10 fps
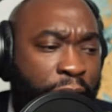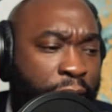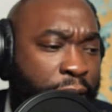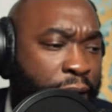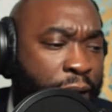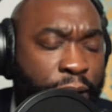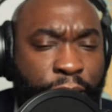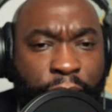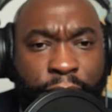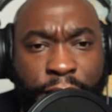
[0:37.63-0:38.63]
They click
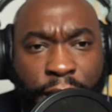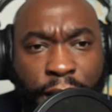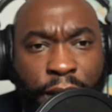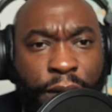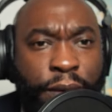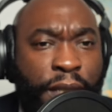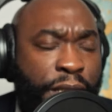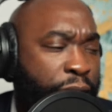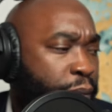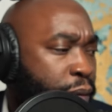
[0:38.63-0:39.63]
on, they stay on, they
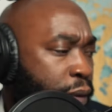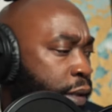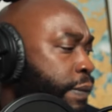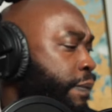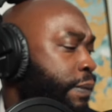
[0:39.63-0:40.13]
support,